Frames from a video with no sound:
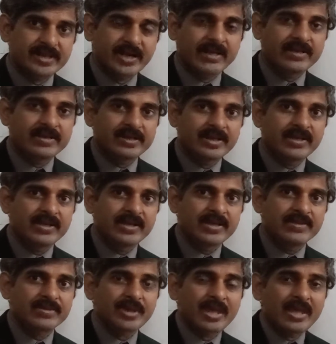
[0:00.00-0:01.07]
did
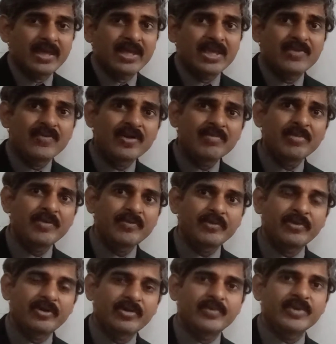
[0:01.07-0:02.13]
is, even
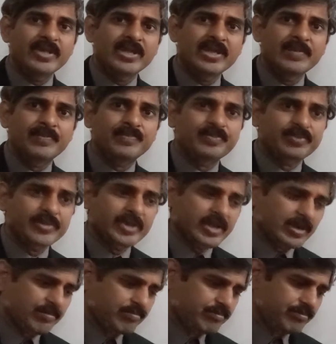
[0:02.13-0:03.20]
before we
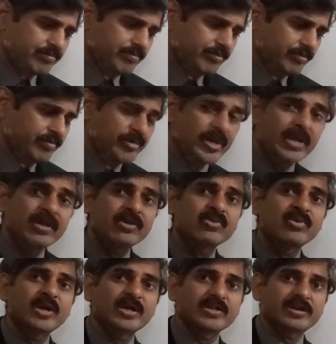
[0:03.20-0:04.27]
bring
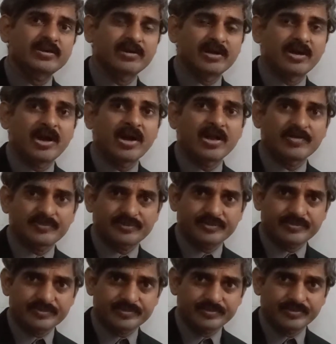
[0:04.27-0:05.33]
together a lot of
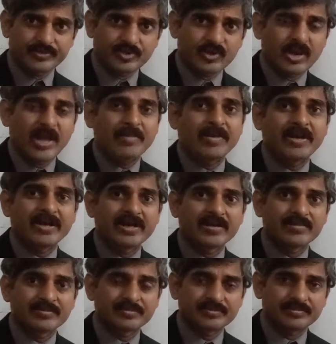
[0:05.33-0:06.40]

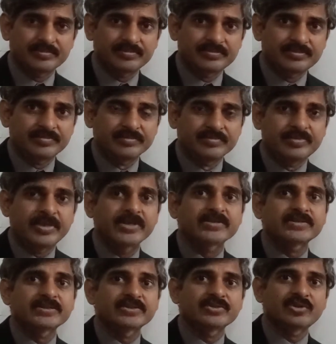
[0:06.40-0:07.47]
collaborating
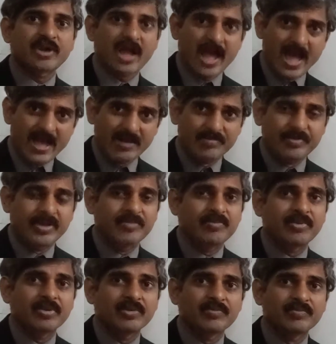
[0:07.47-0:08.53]
persons or hire
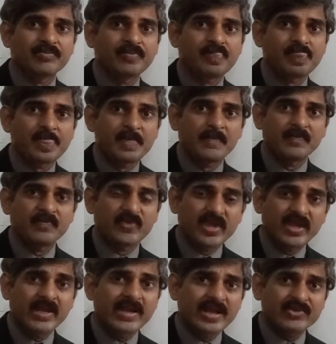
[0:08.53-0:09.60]
people, we
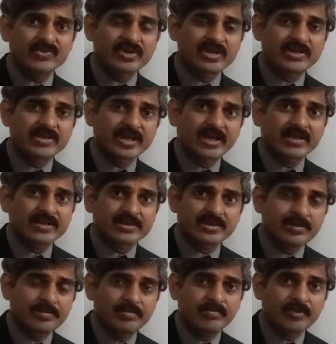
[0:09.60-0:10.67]
can actually take
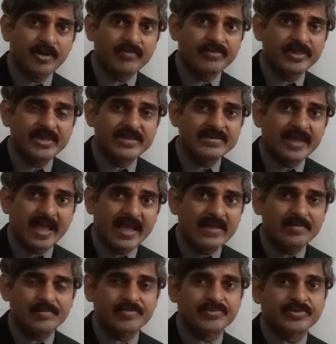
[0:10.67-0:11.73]
some of these
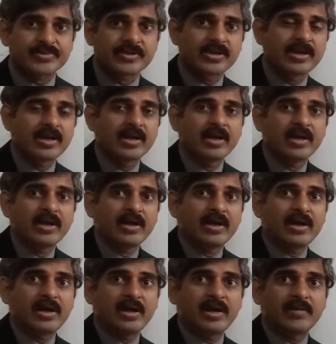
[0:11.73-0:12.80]
helps
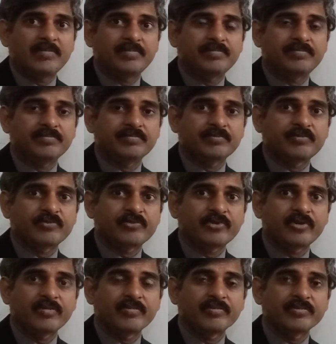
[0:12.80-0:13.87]

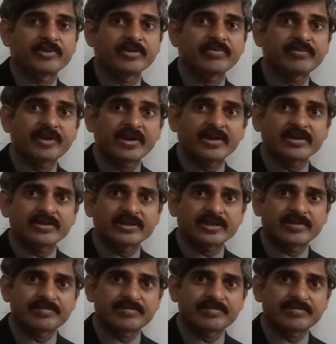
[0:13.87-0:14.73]
from different